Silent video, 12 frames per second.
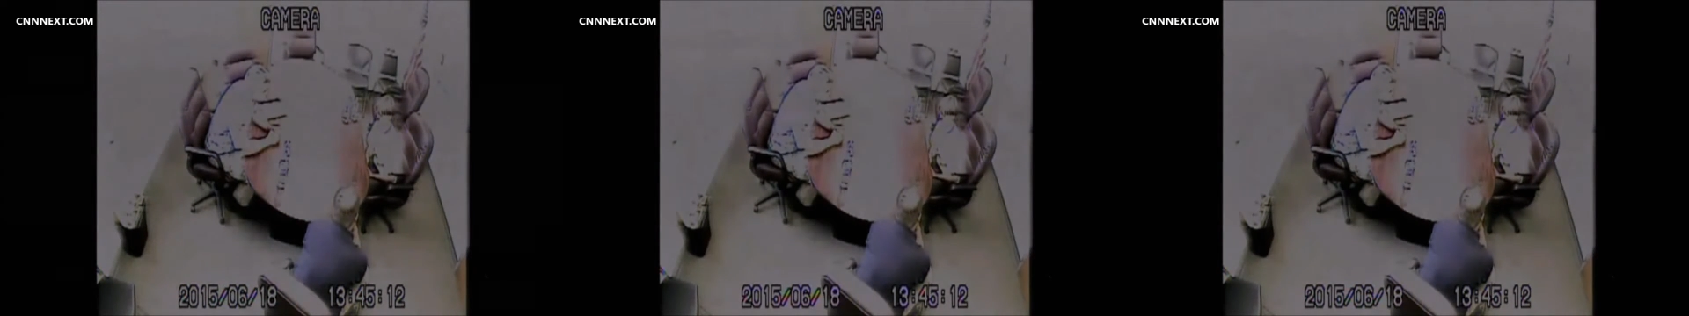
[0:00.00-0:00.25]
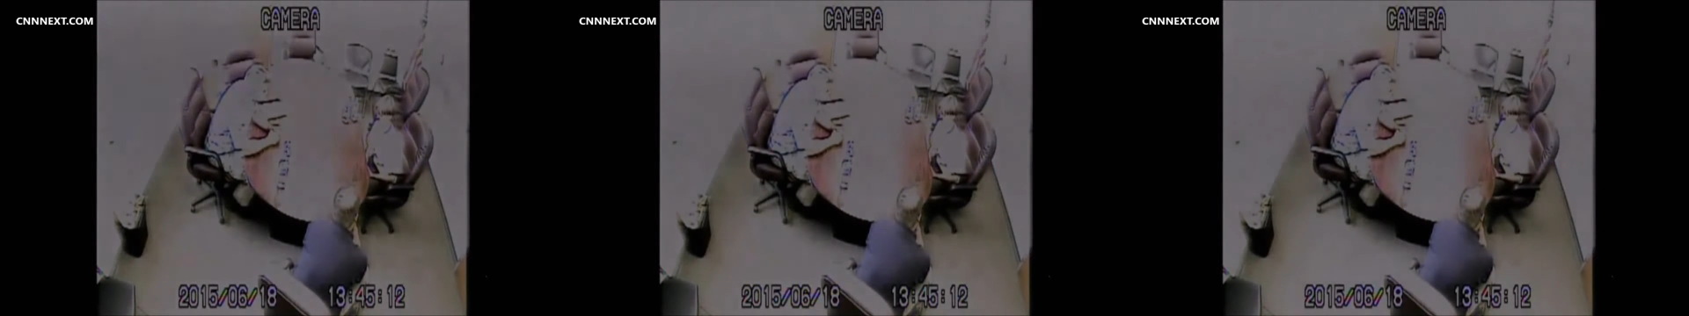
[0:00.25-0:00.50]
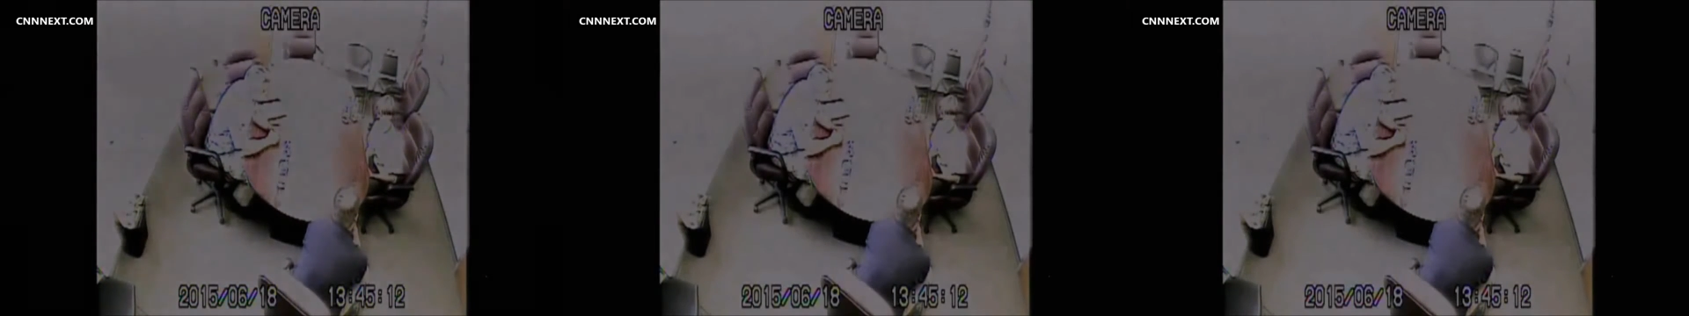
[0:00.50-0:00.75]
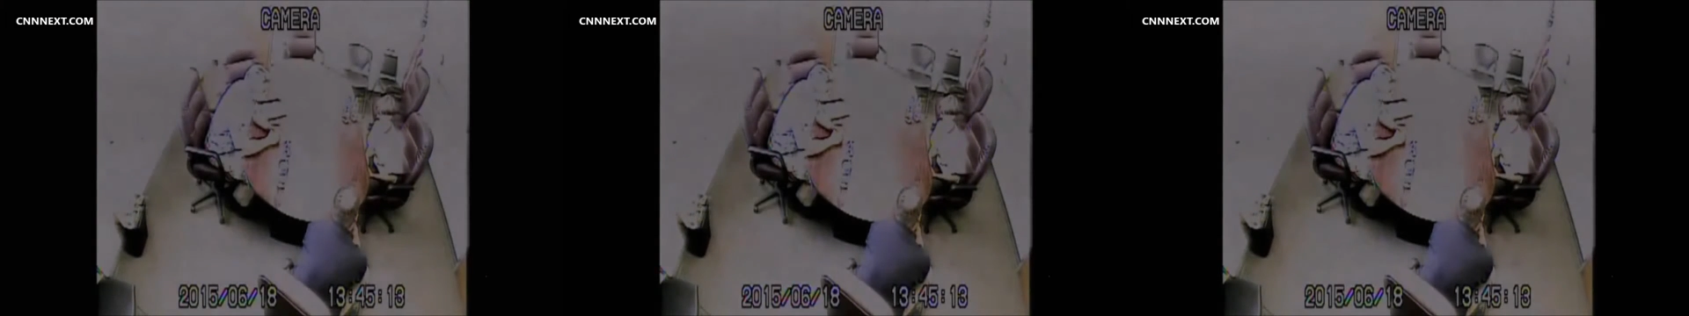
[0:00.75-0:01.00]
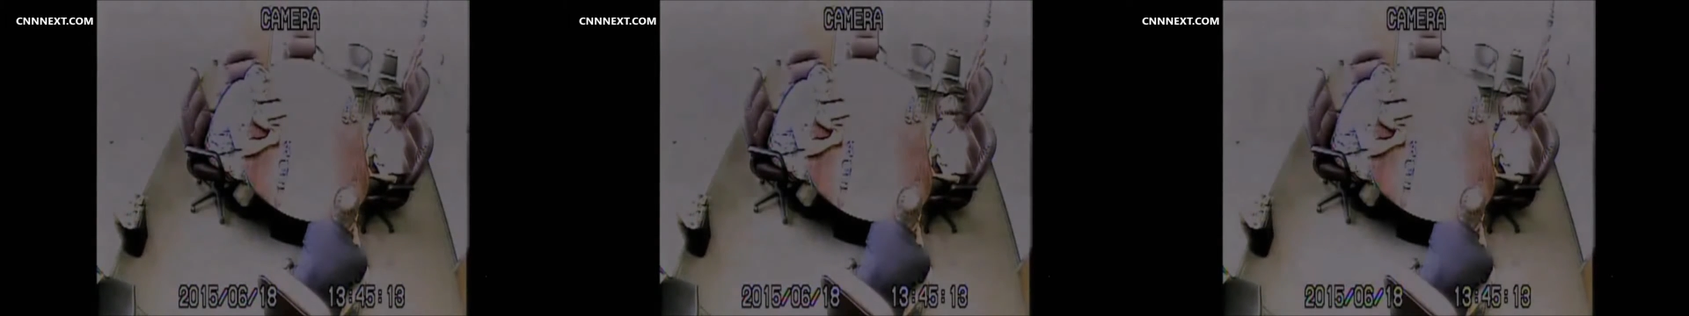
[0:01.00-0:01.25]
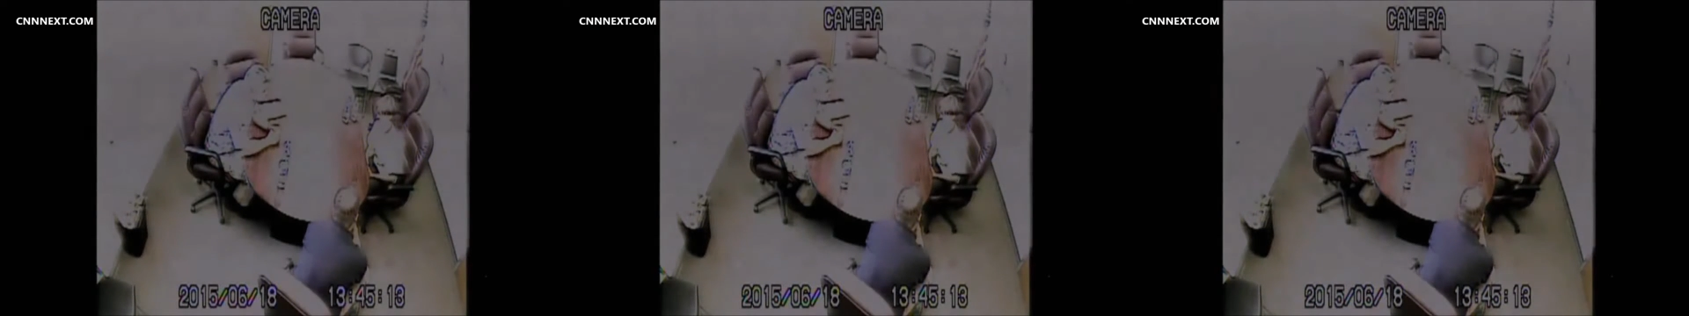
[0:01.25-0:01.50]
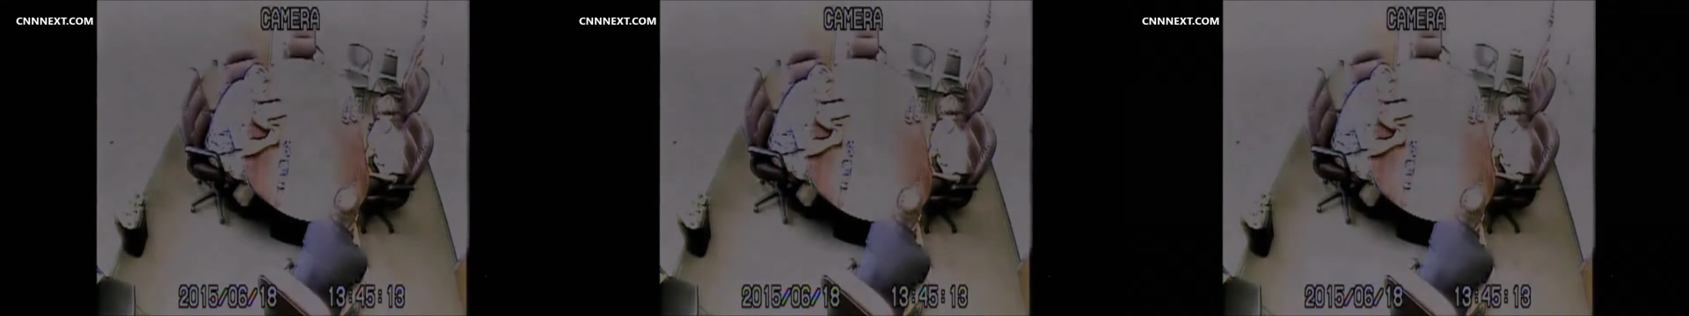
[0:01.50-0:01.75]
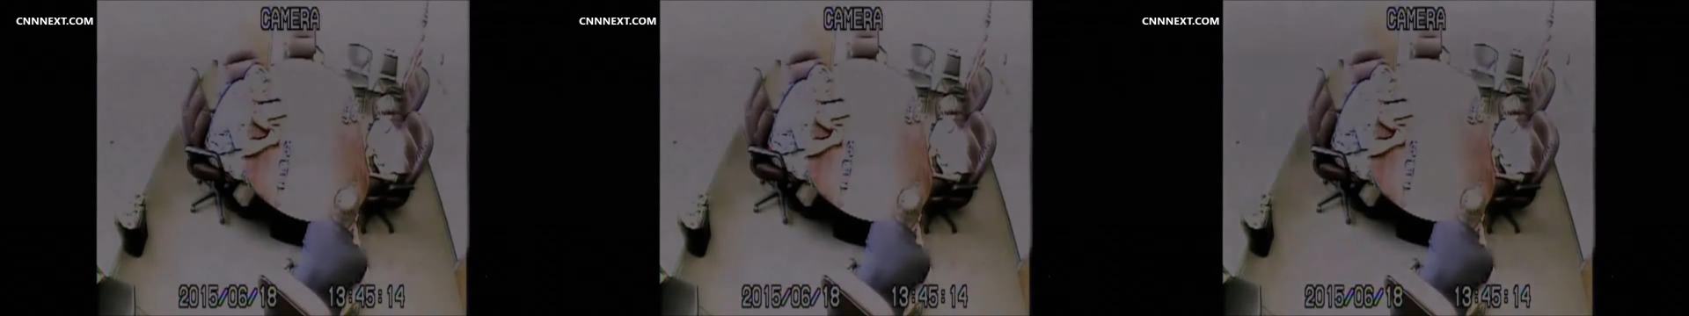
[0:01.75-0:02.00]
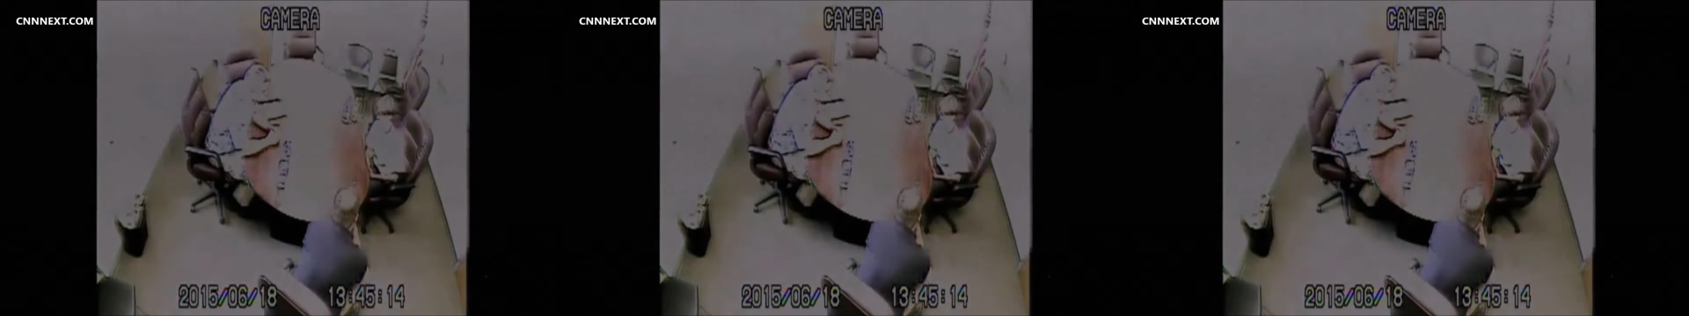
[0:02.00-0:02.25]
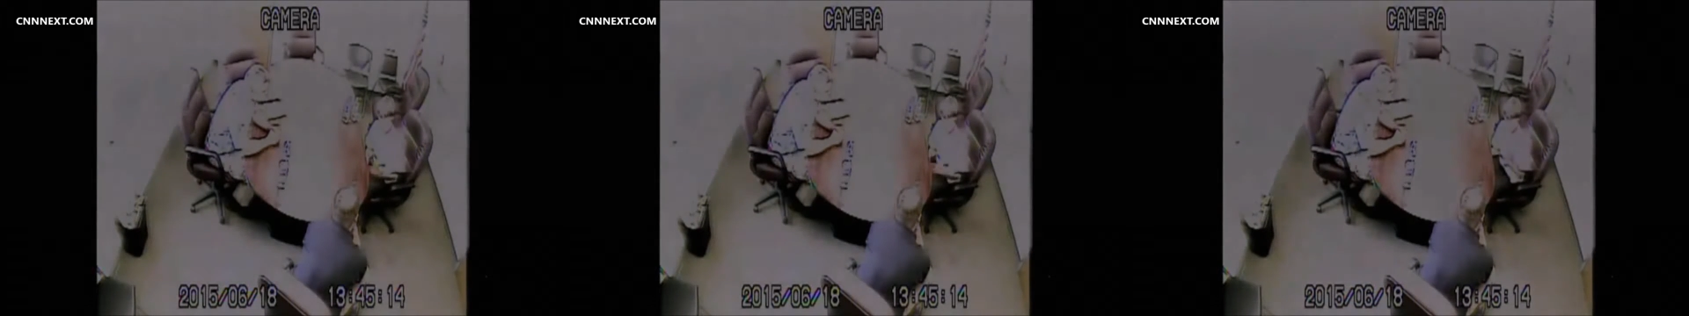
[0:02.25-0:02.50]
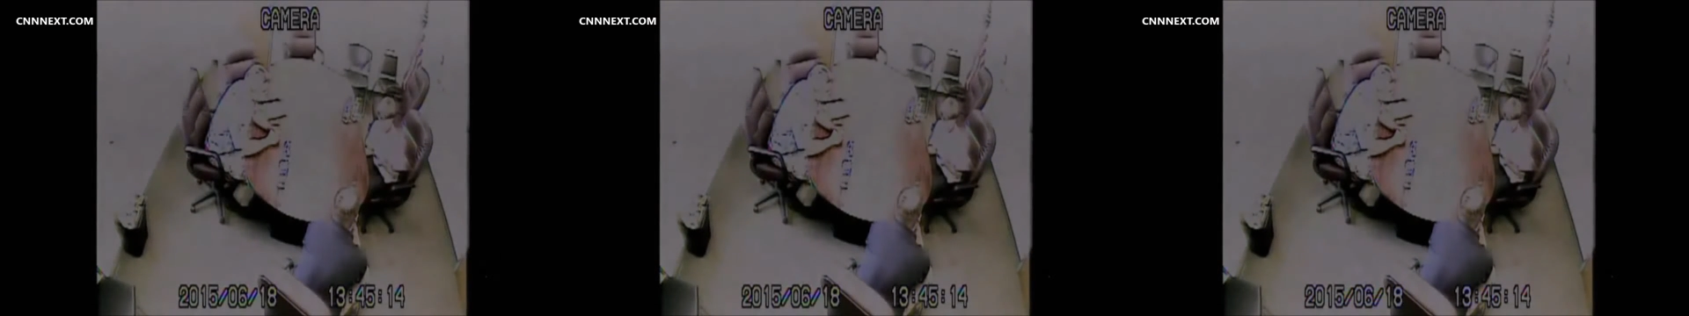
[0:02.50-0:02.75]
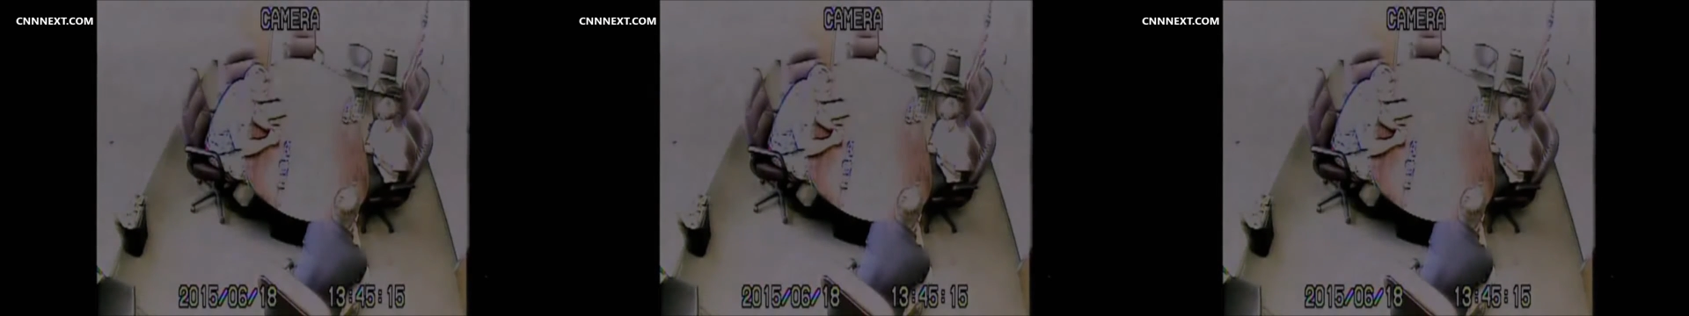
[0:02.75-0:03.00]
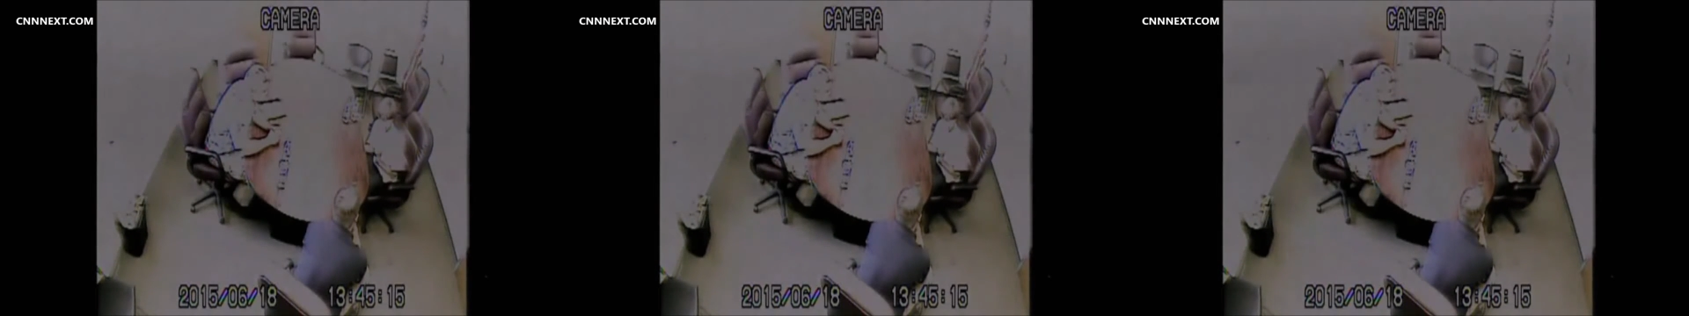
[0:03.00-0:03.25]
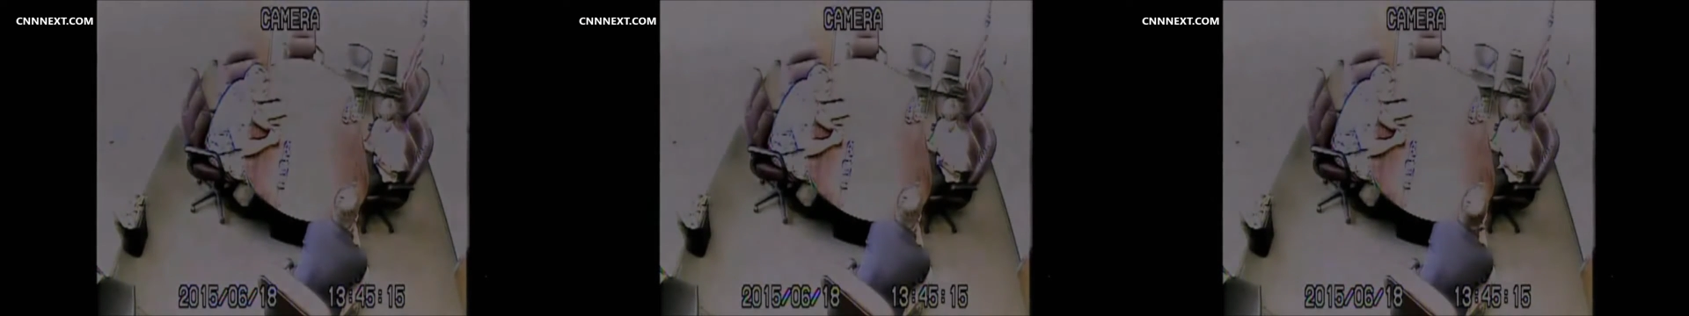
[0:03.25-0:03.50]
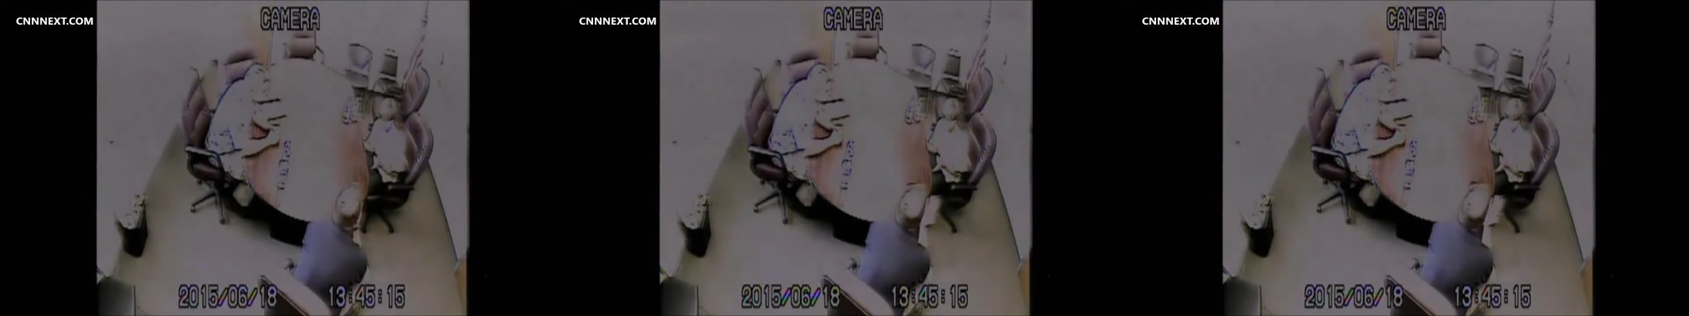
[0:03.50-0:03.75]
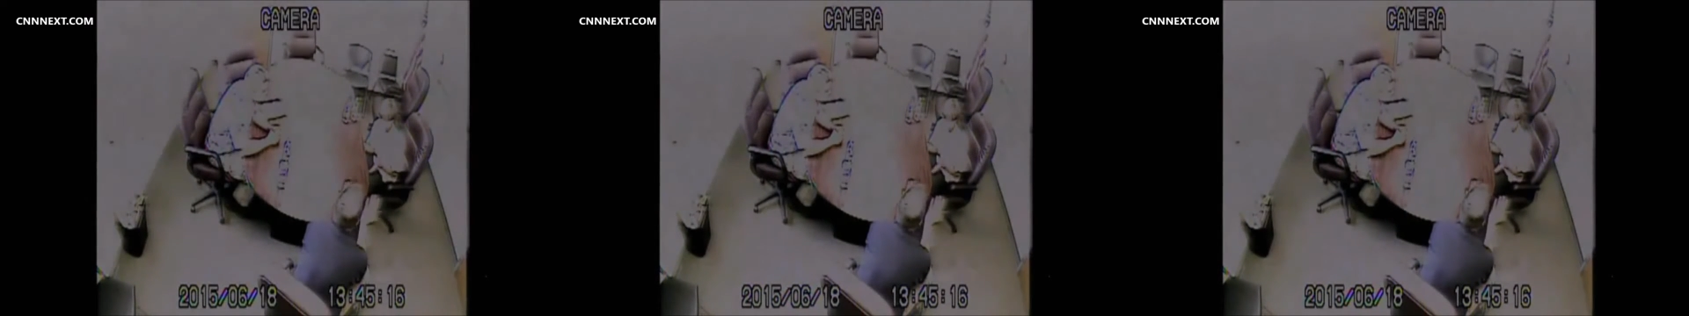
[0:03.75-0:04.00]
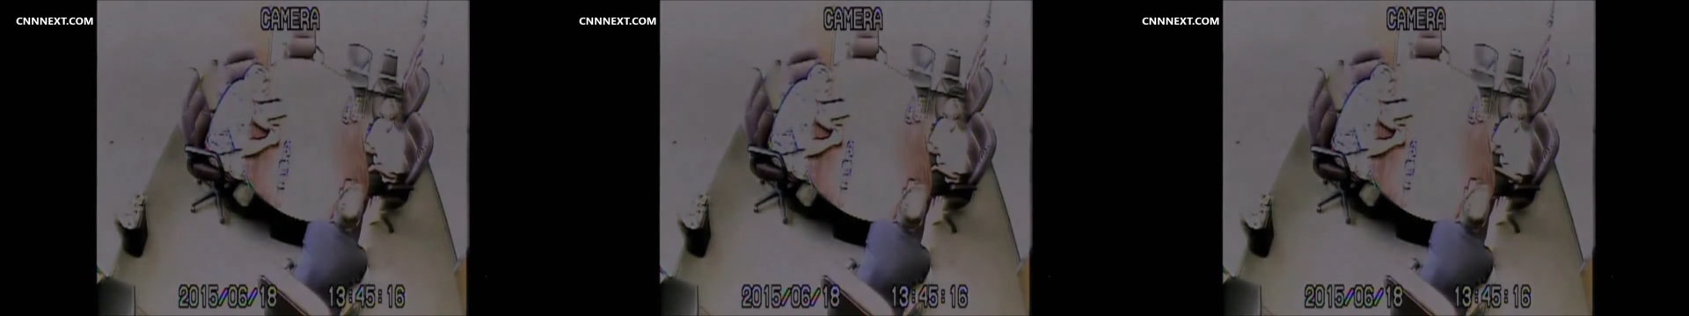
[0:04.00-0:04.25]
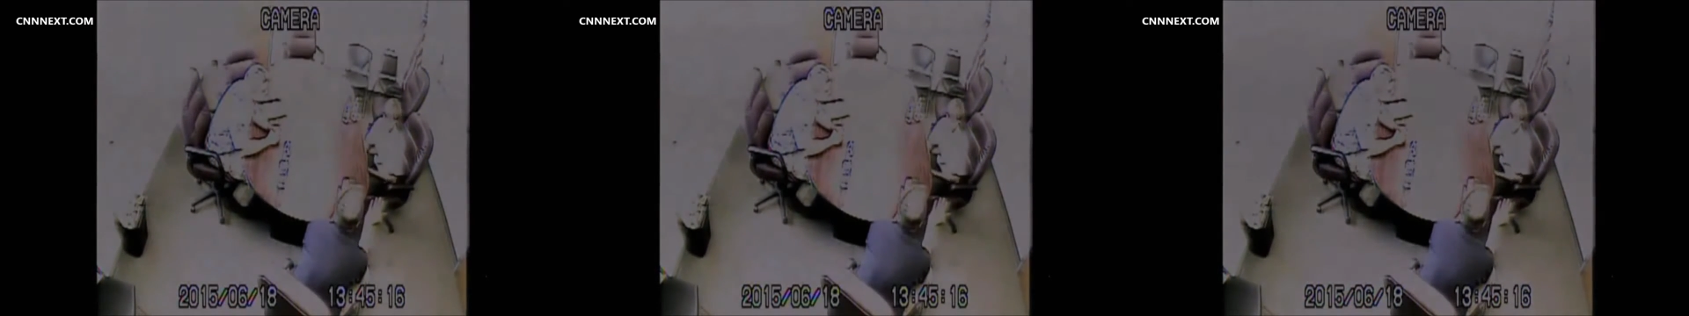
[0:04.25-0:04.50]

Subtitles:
(no speaker visible)